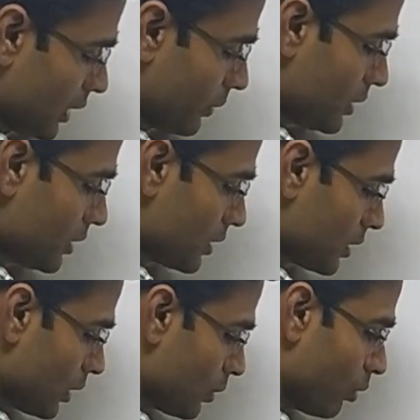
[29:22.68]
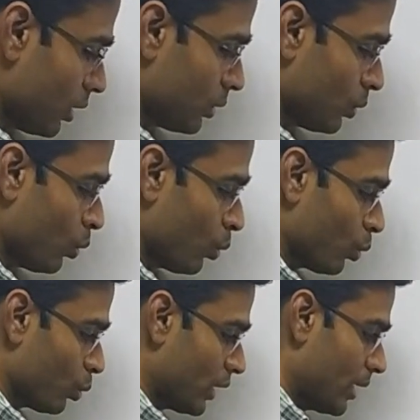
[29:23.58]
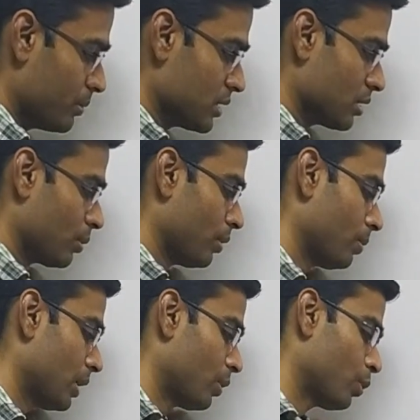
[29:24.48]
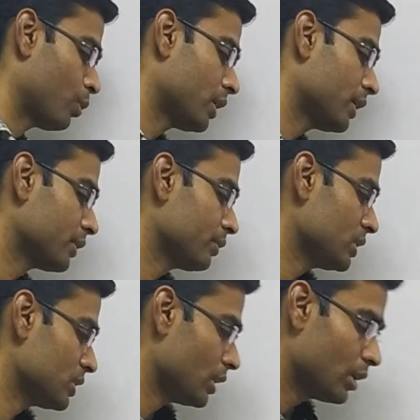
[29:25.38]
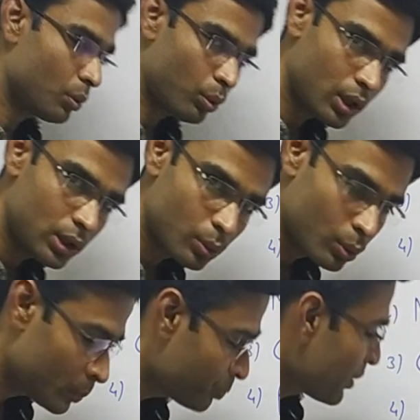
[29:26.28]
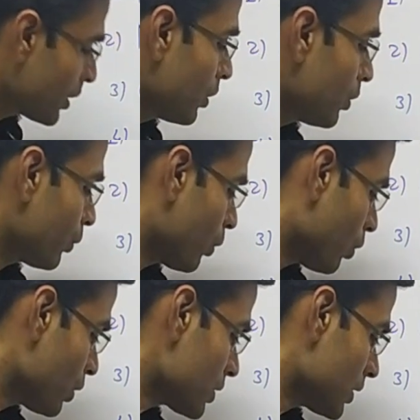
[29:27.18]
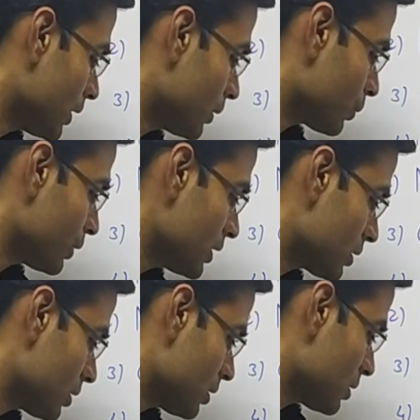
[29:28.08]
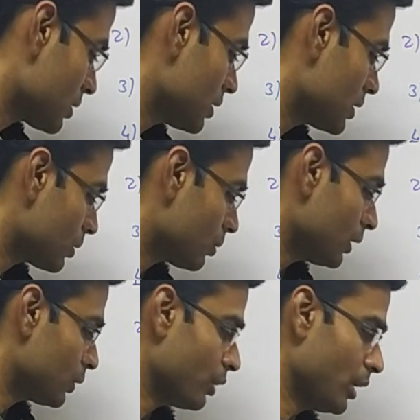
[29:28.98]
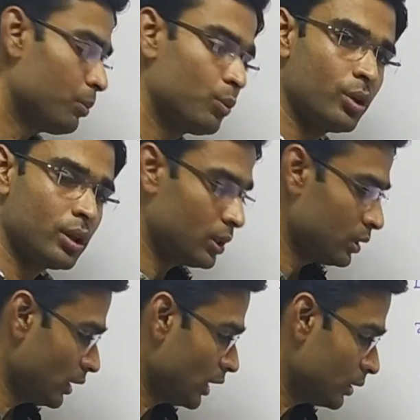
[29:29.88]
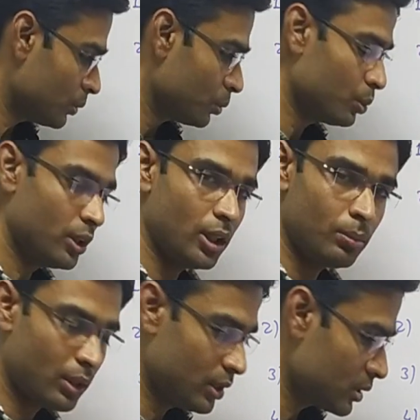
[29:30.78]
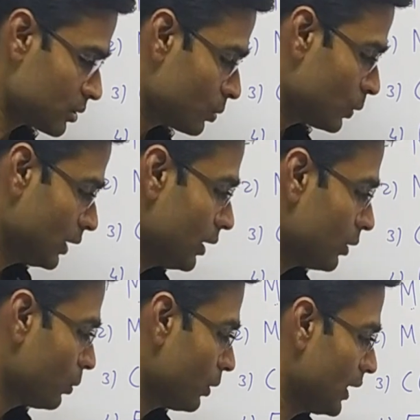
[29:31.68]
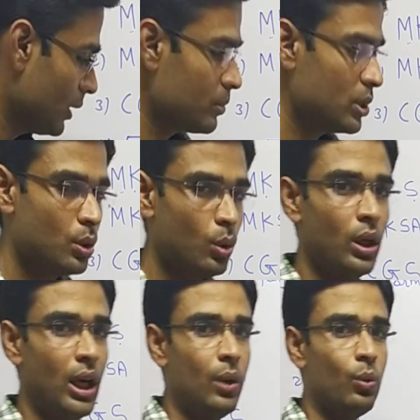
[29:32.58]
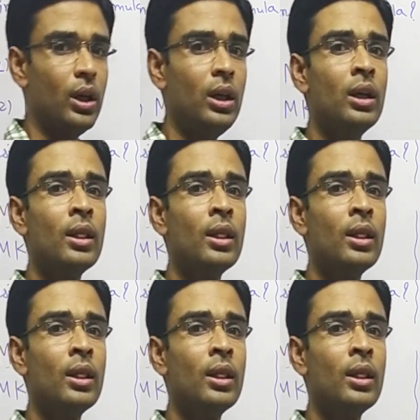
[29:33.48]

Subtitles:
which is equal to dimensional formula of work which is equal to force into distance is equal to m1 L2 T minus 2 into m0 L1